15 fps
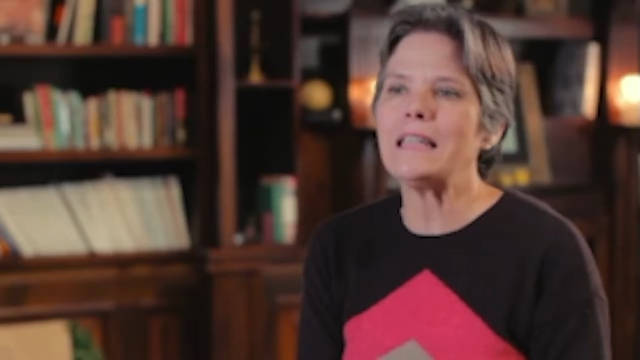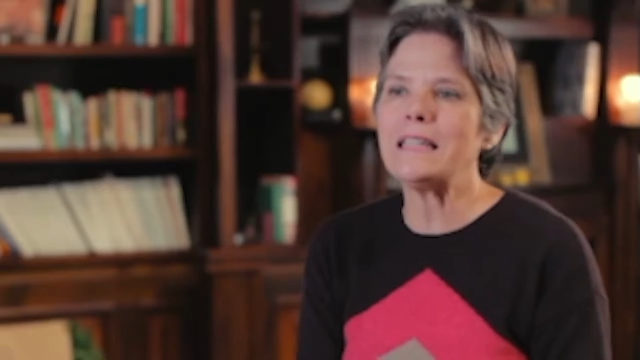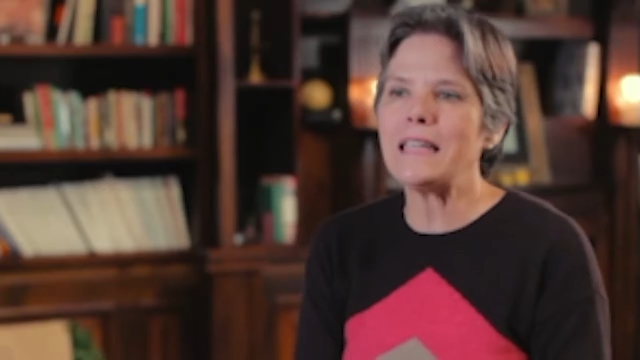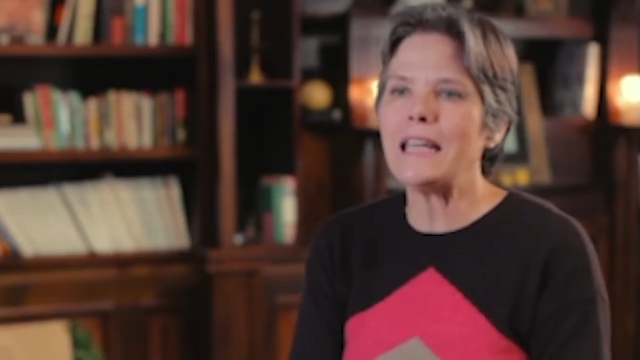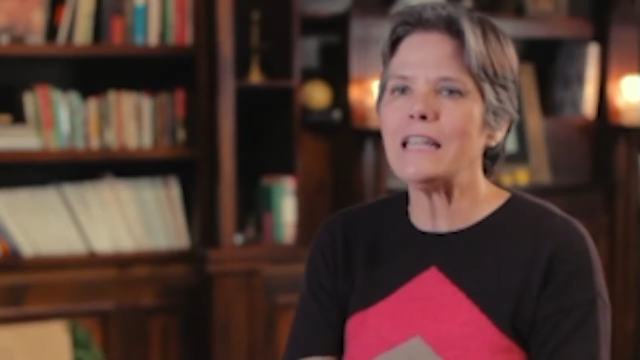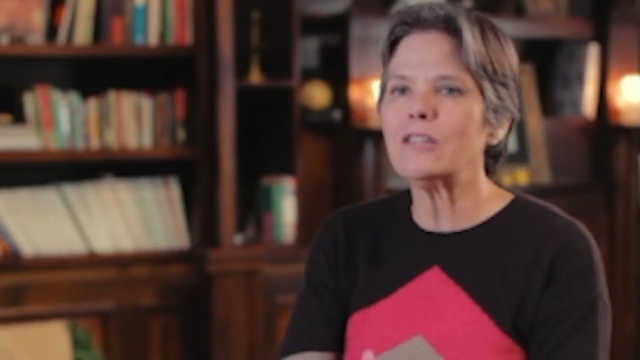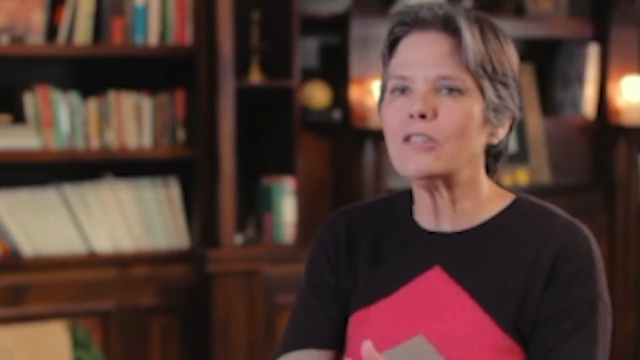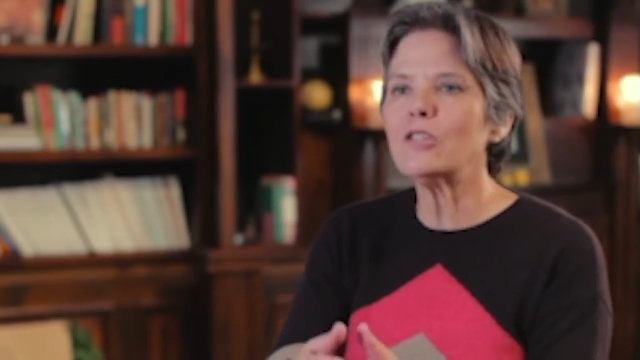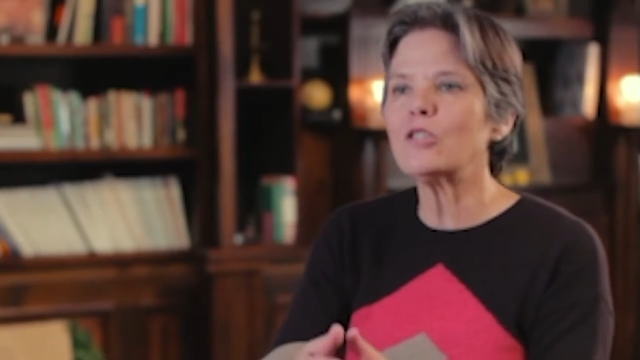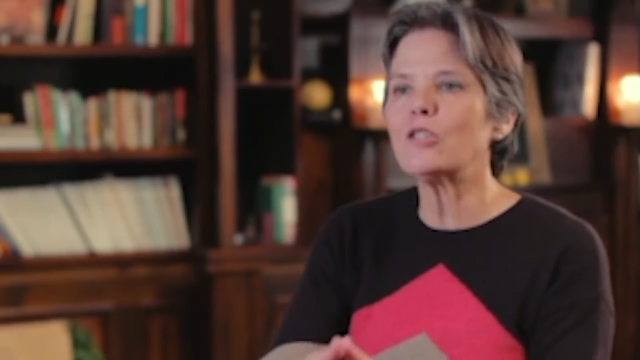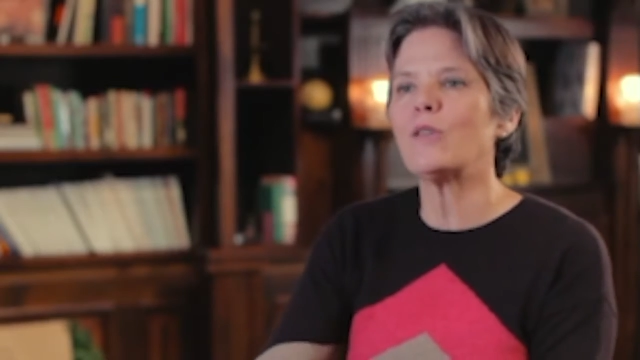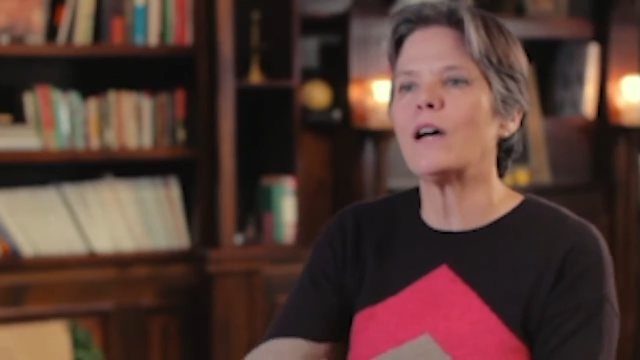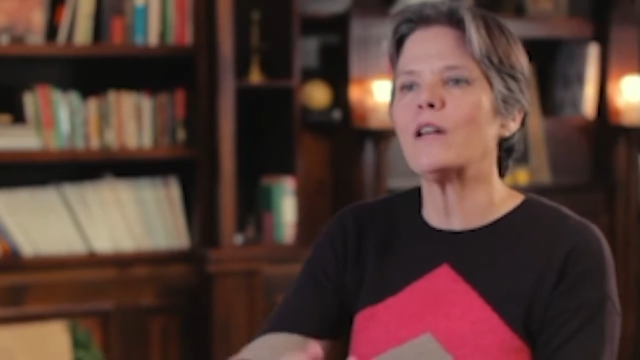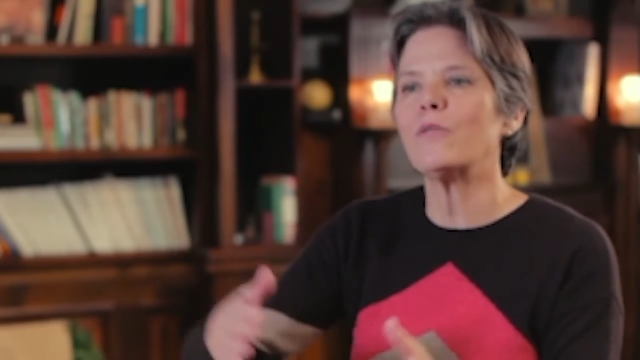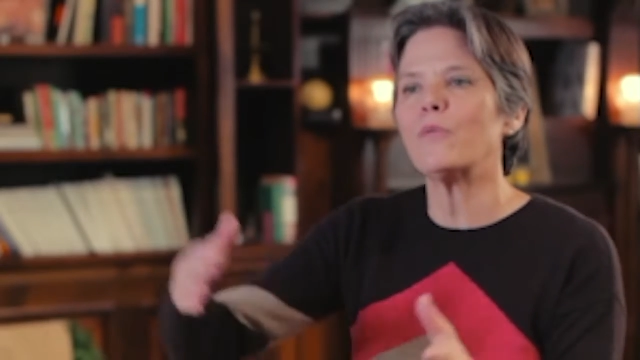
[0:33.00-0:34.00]
they tend to
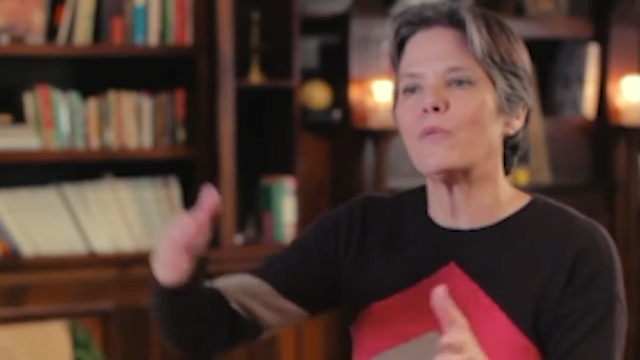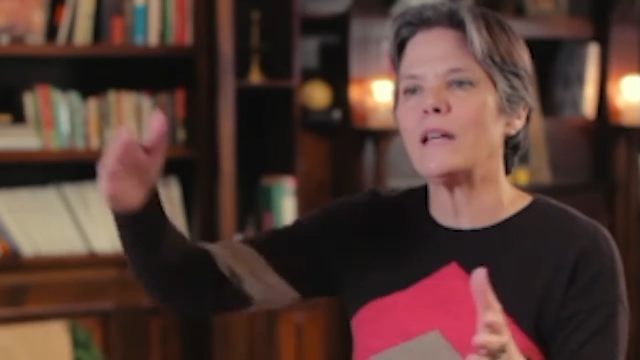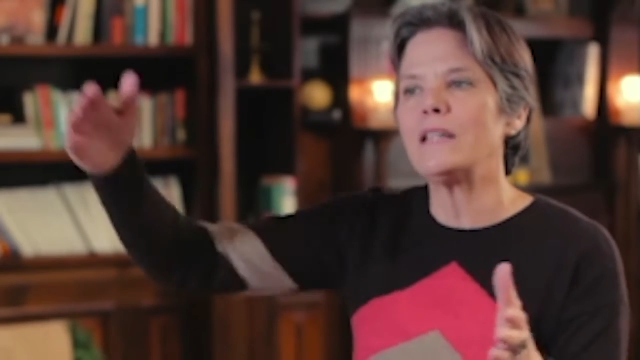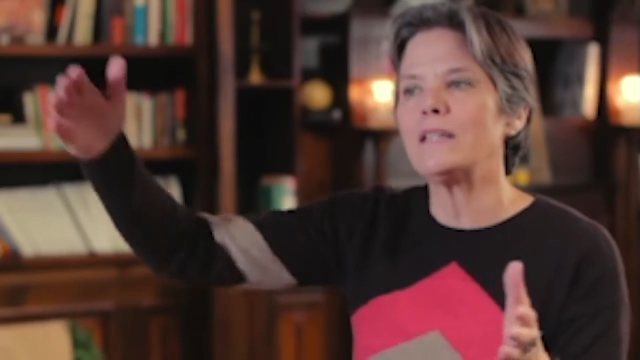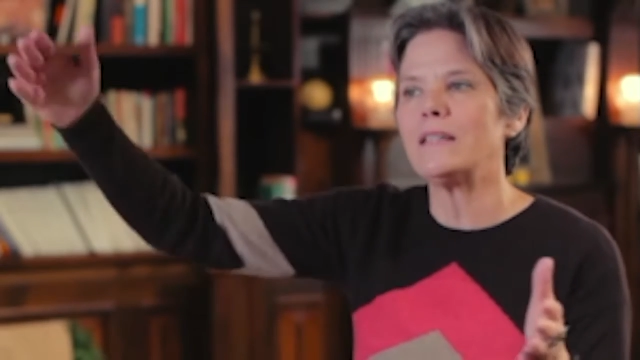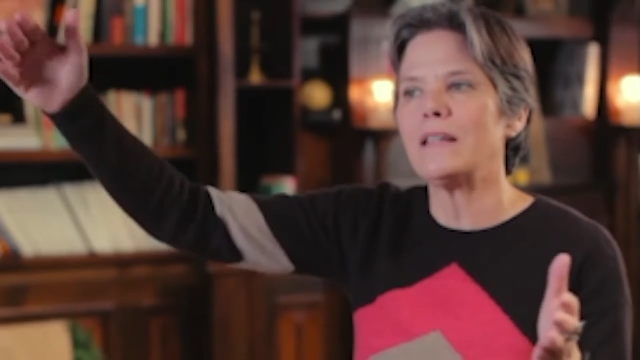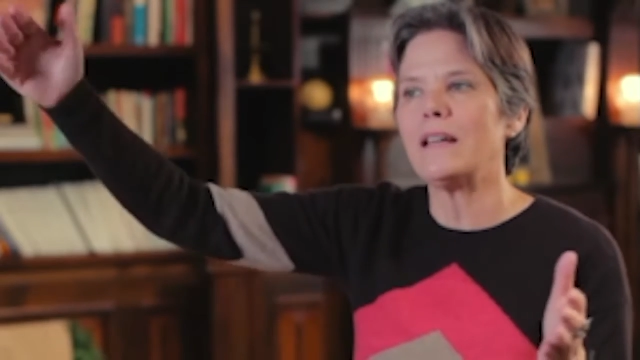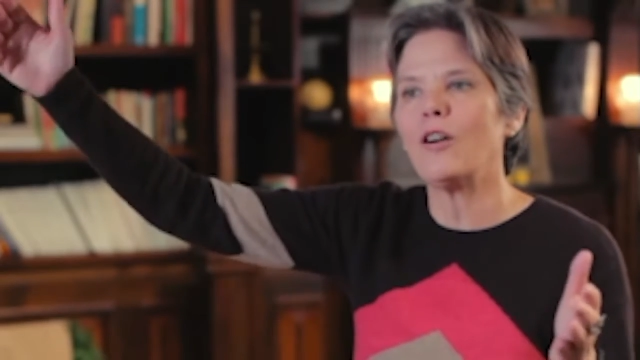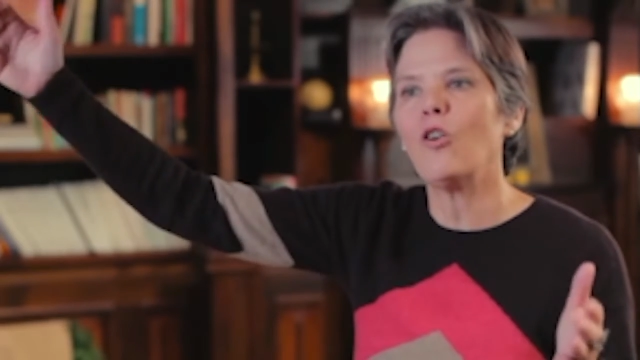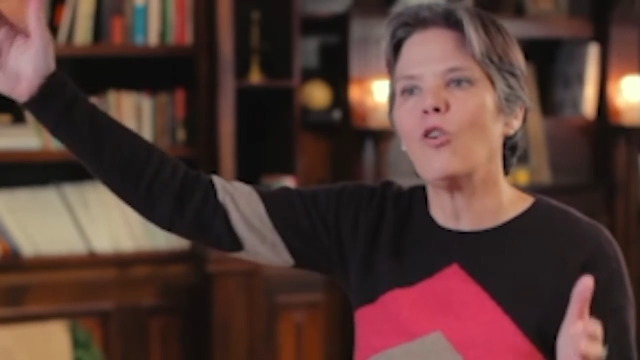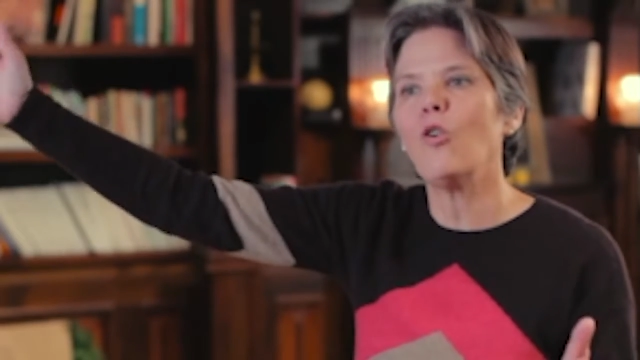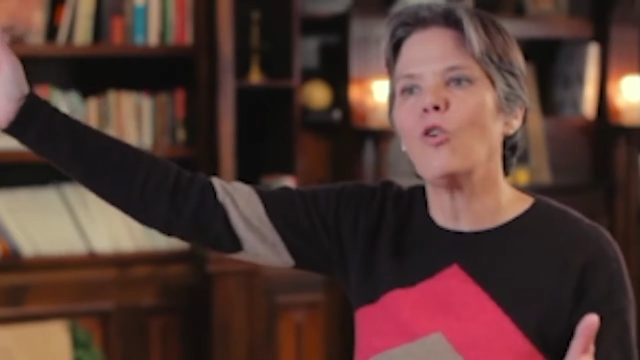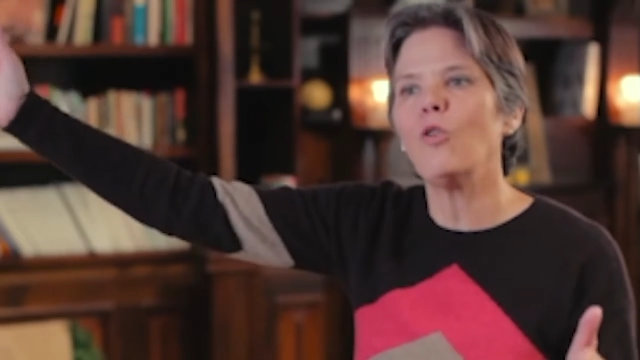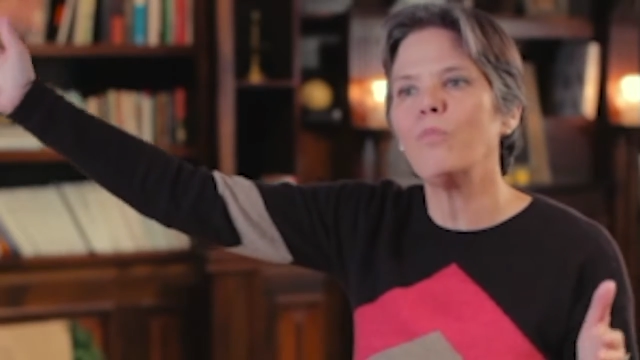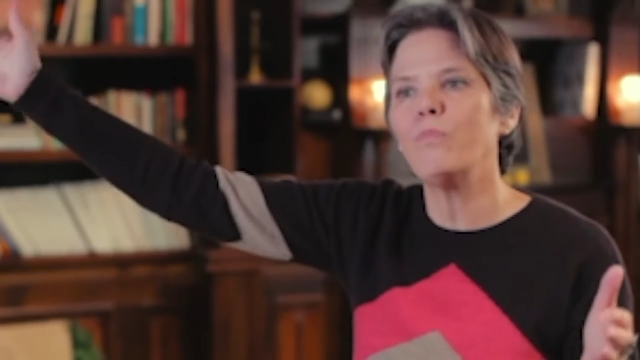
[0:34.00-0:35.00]
try to raise a
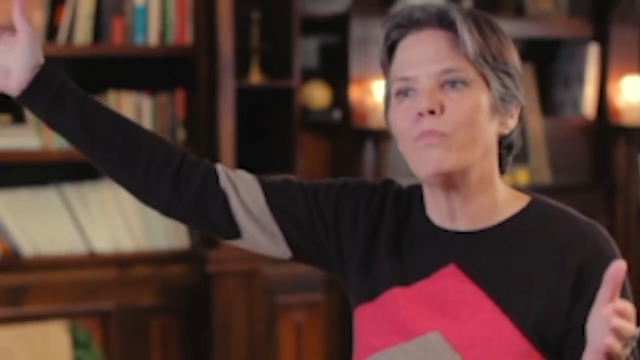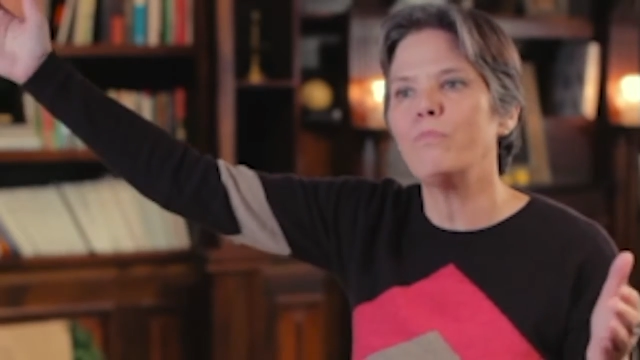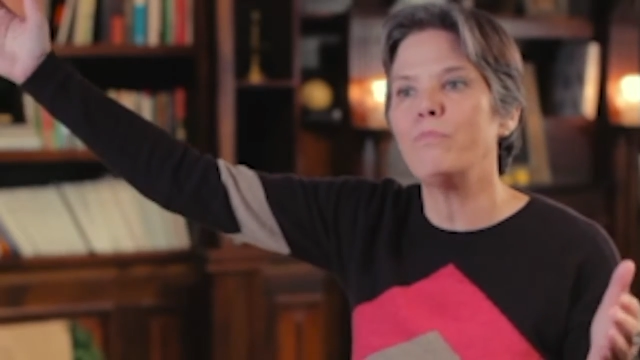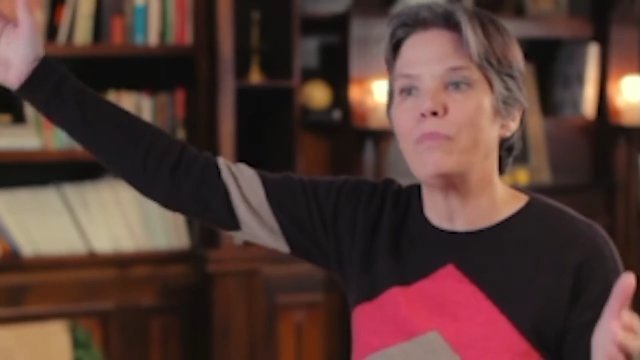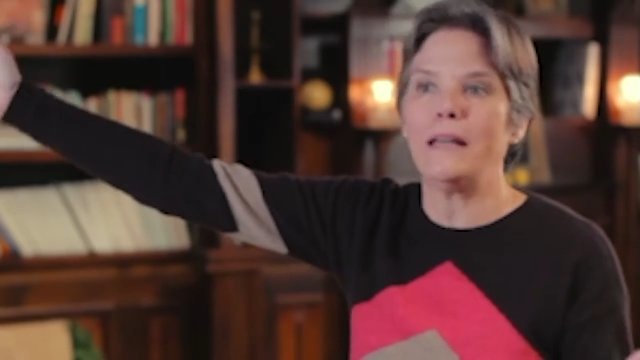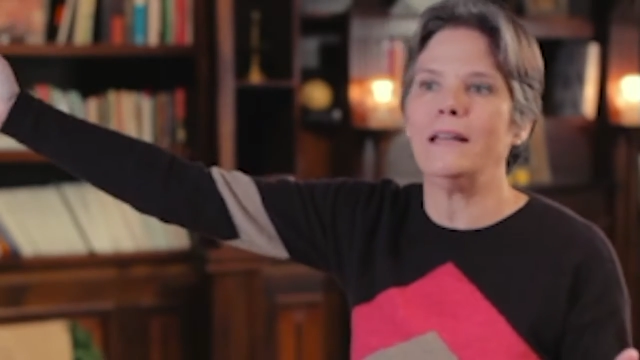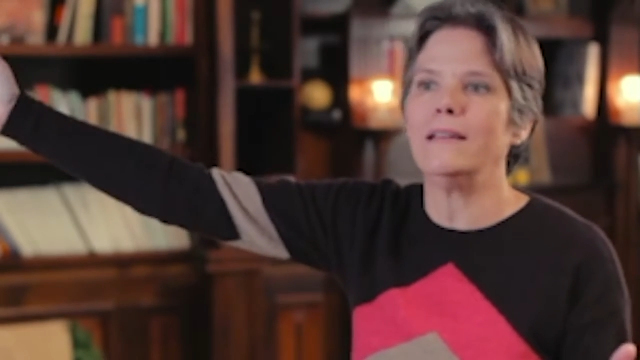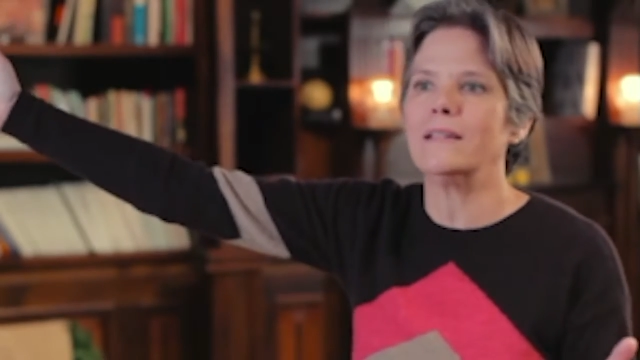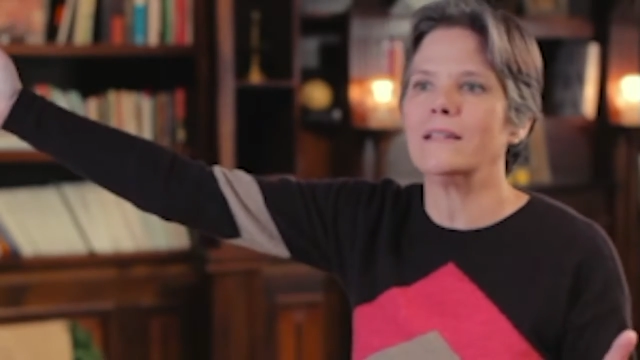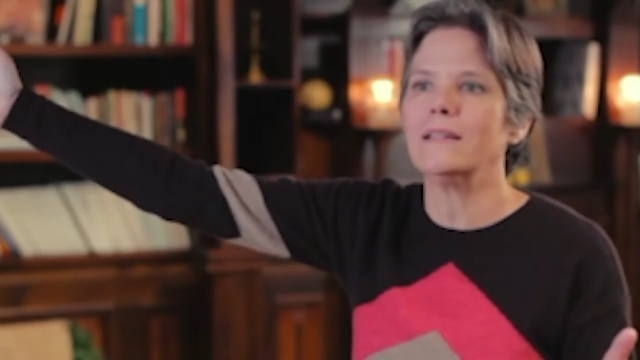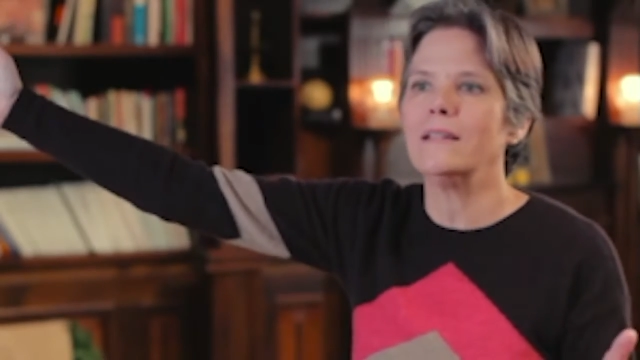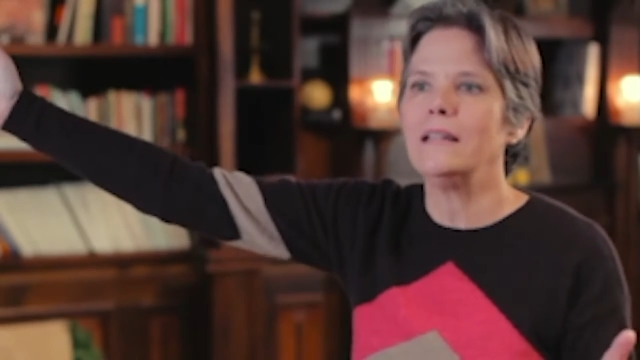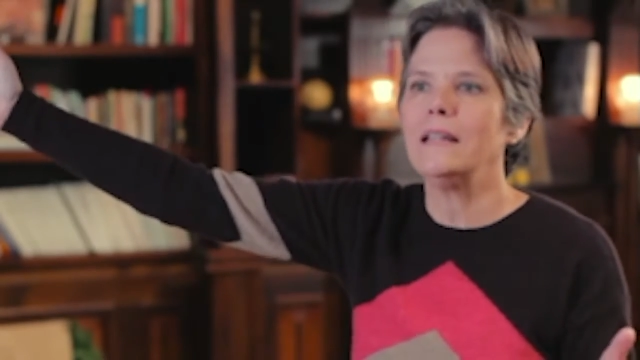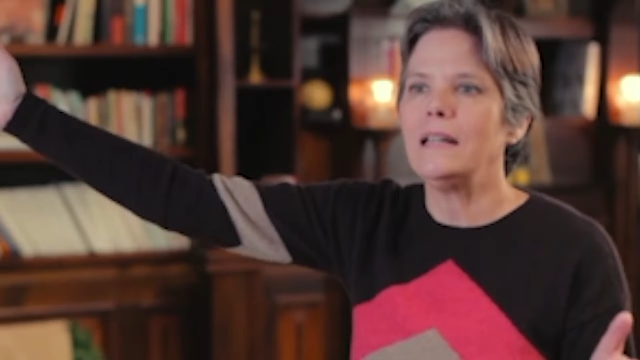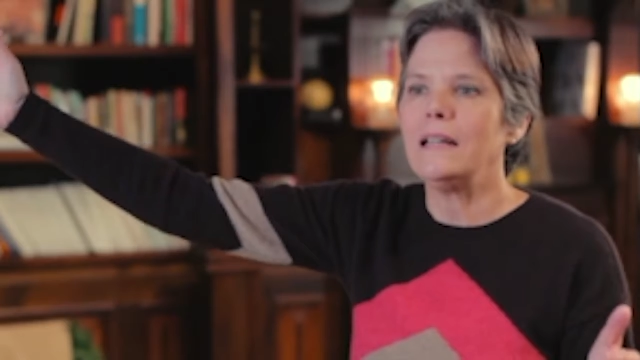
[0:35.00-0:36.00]
whole bit.